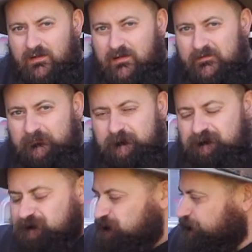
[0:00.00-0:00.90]
car,
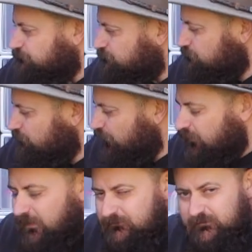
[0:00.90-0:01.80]

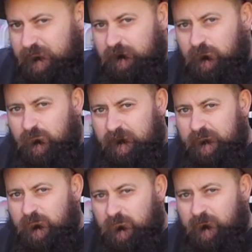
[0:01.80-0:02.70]
it had these drawers
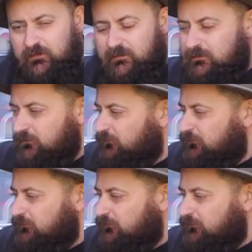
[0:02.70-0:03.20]
in it already.